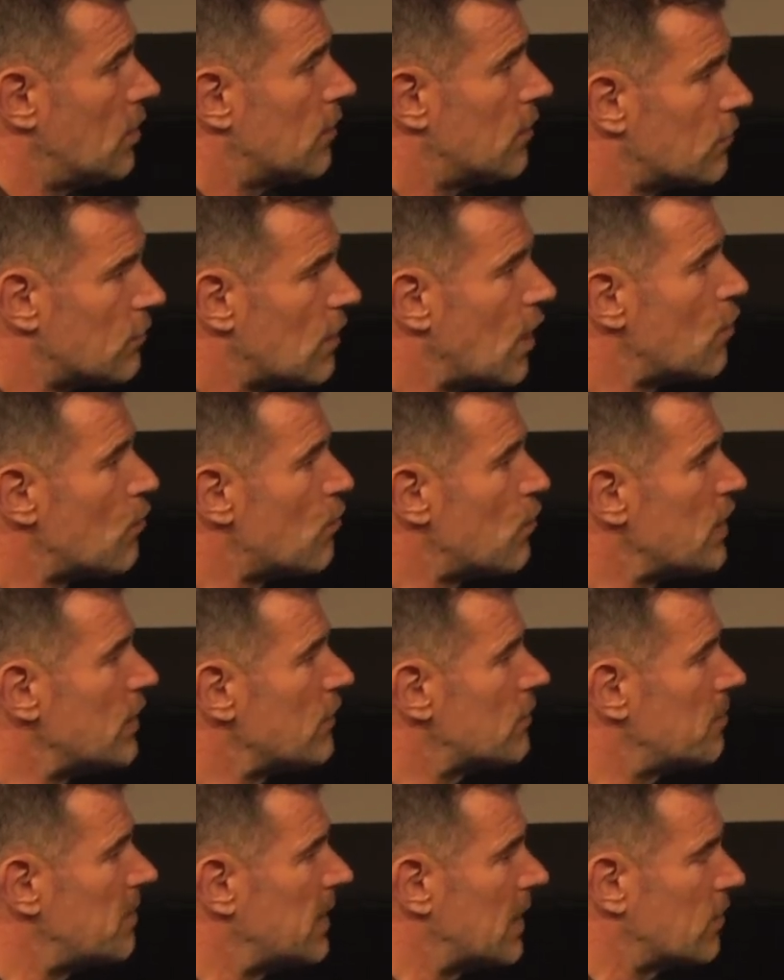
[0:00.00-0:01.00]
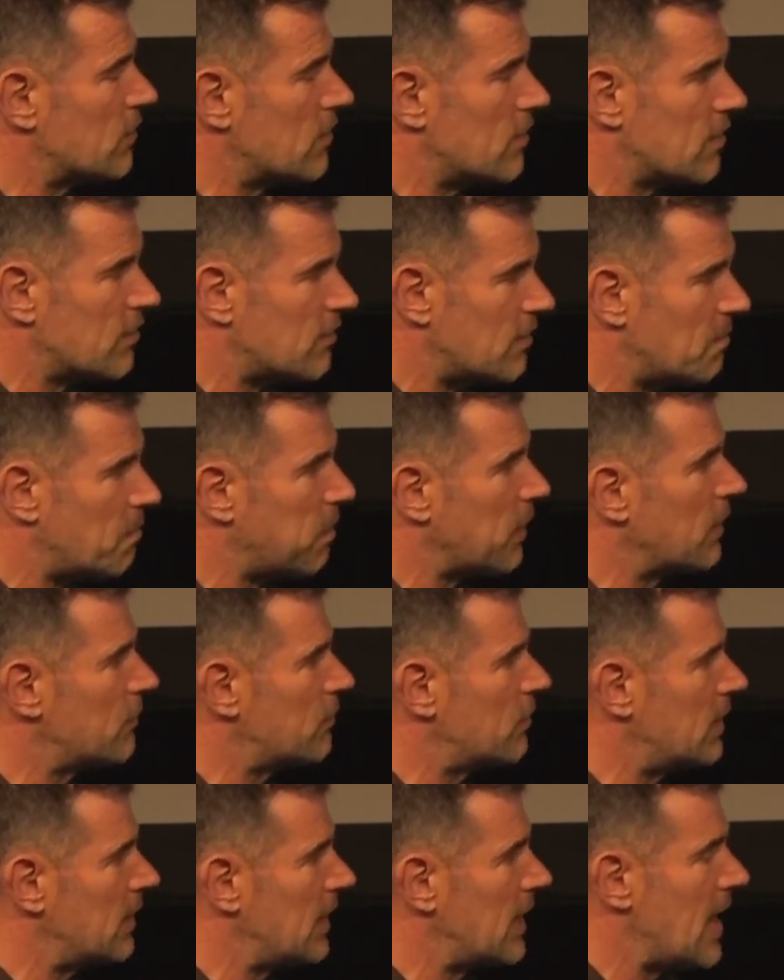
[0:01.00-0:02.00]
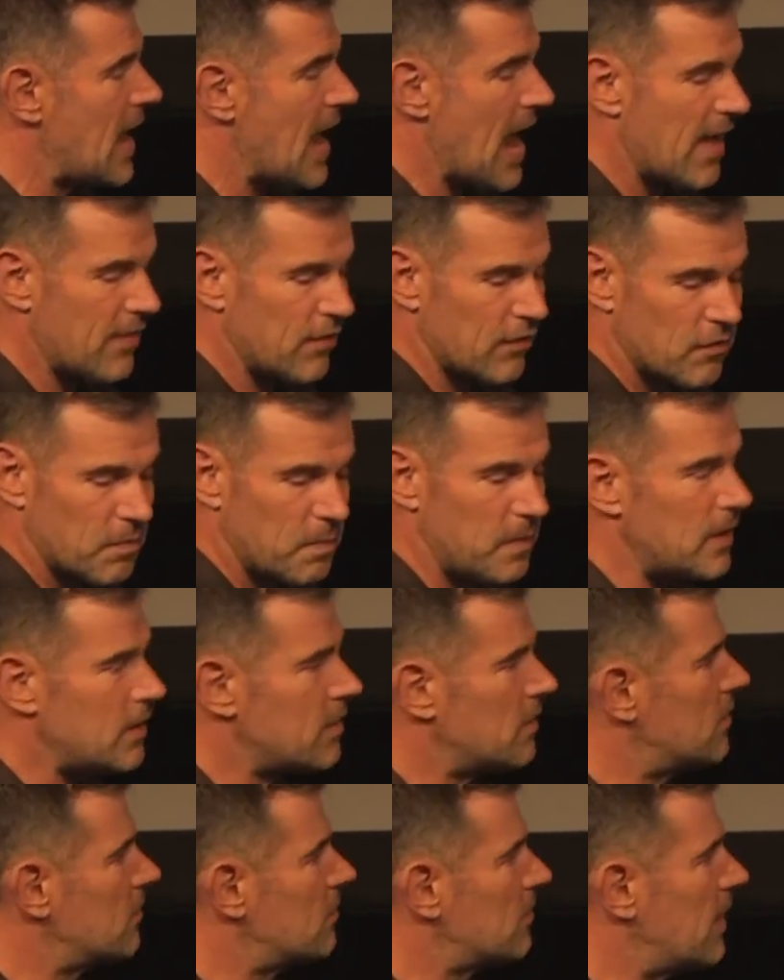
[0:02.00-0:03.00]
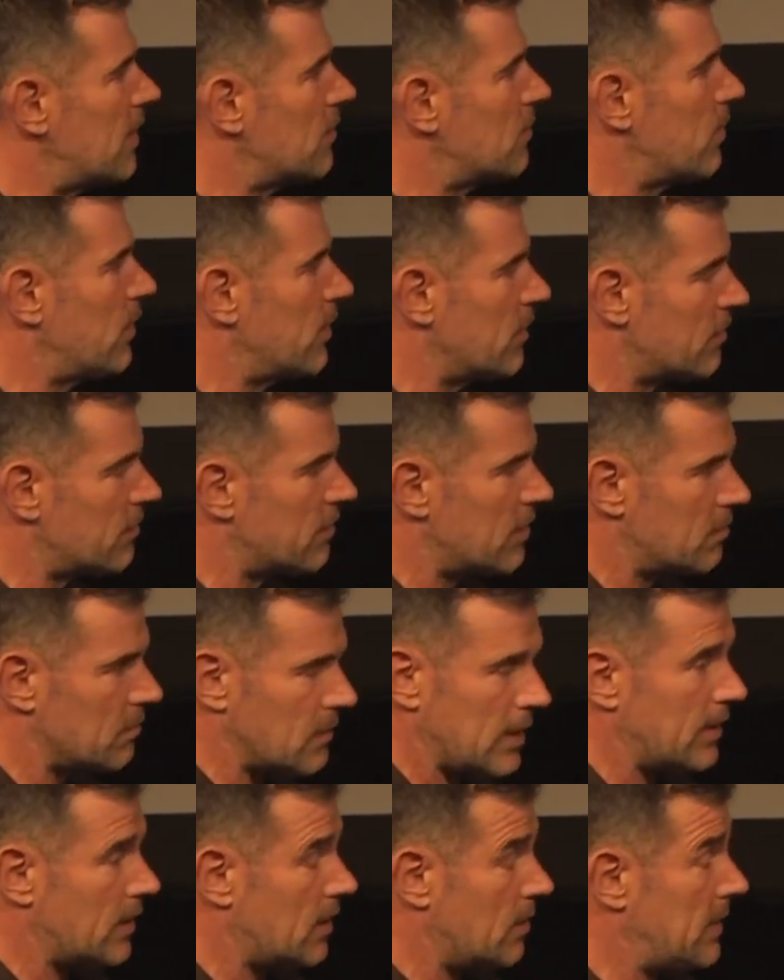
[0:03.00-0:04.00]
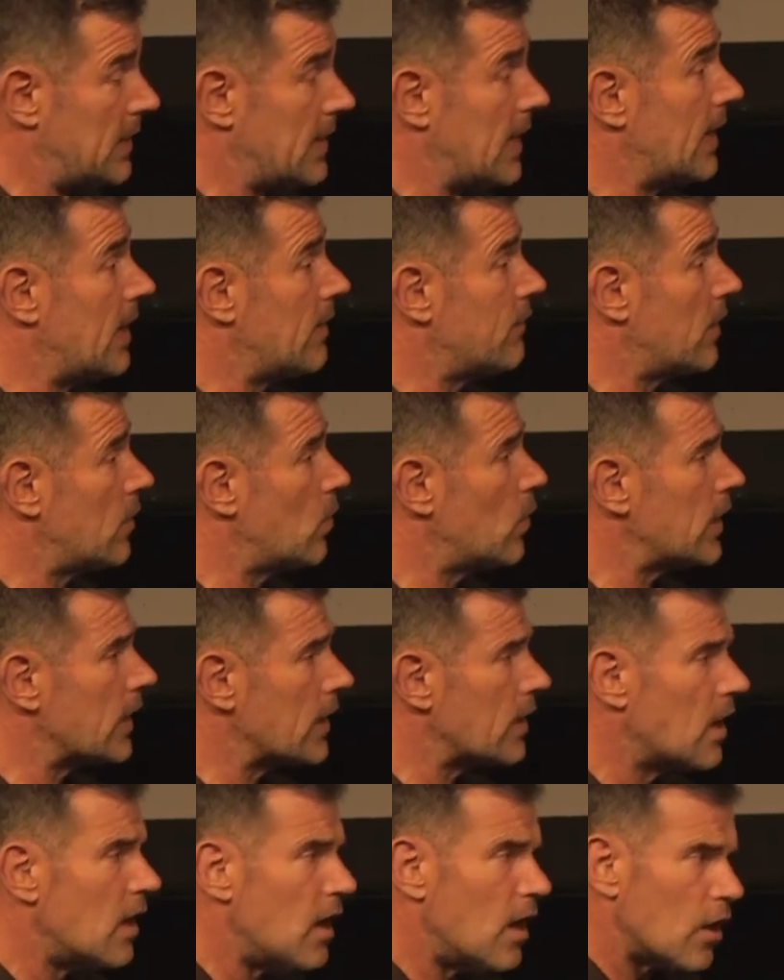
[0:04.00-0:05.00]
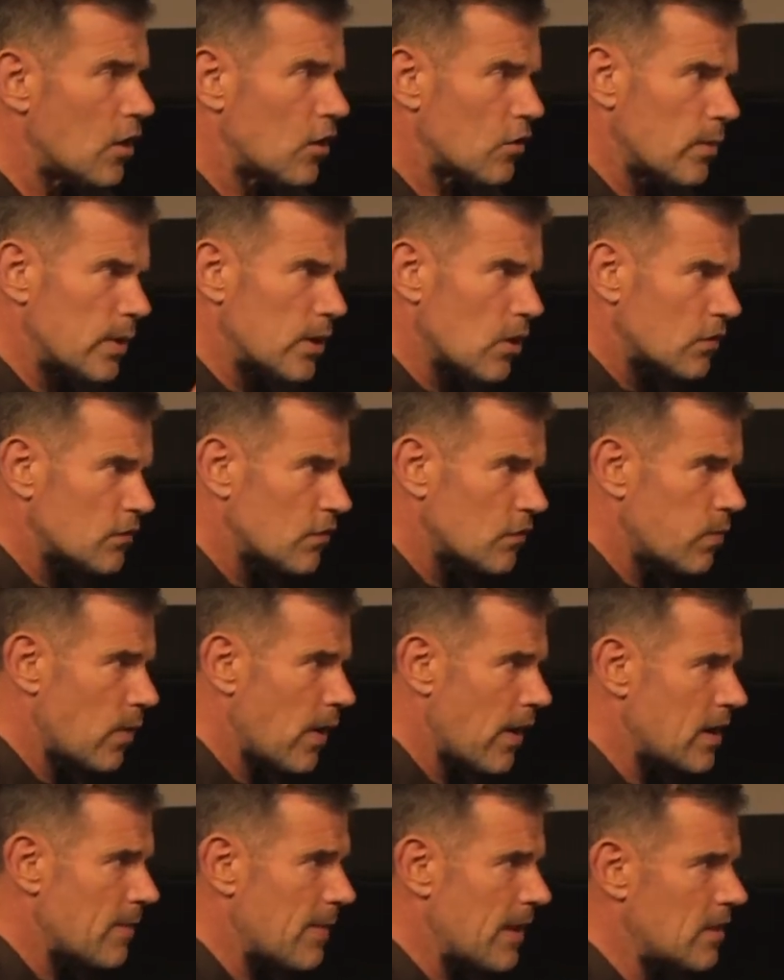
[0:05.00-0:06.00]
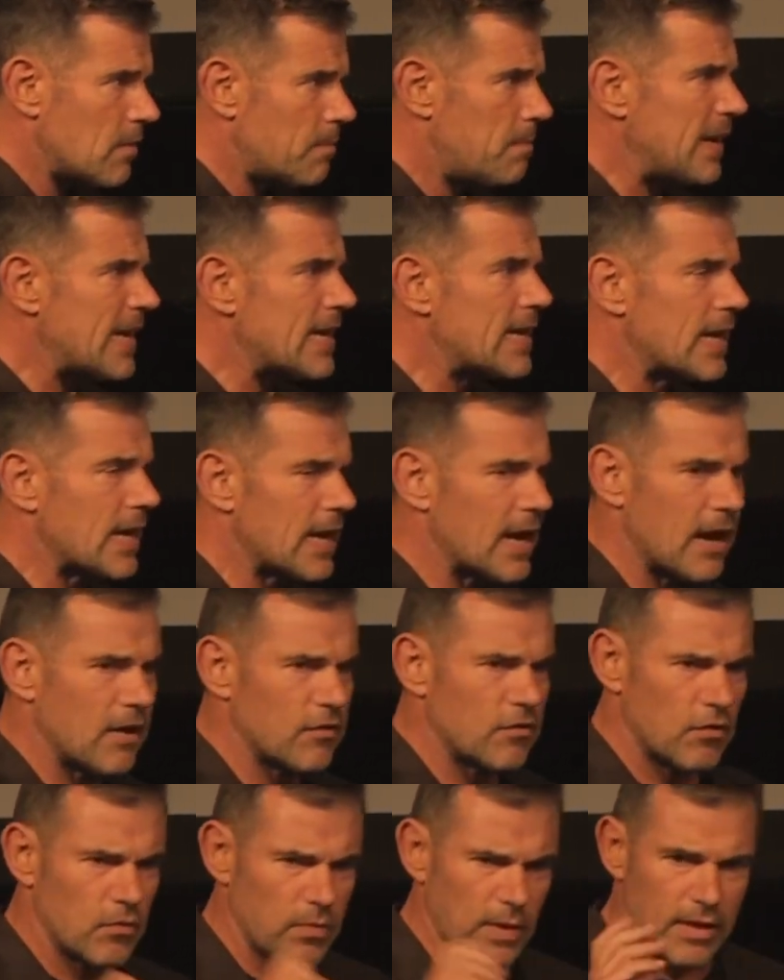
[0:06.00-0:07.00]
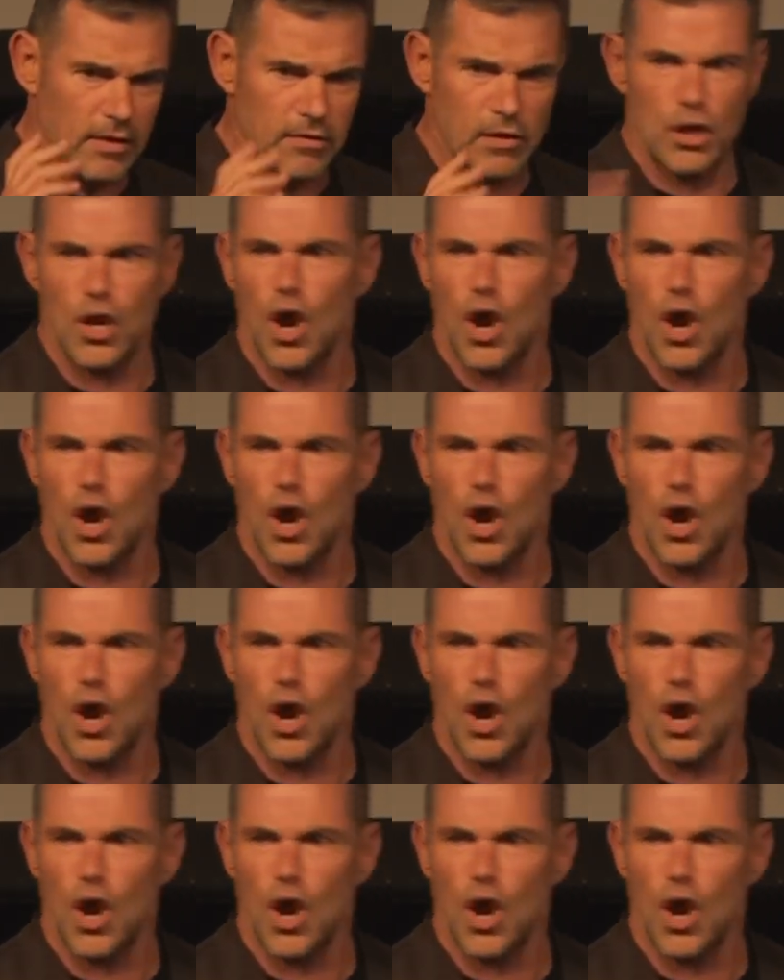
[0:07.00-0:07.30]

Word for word: There's no reason because of the simplicity and the speed of this test where it simply can be done every week. Because we're not just worried about the big concussions where there's a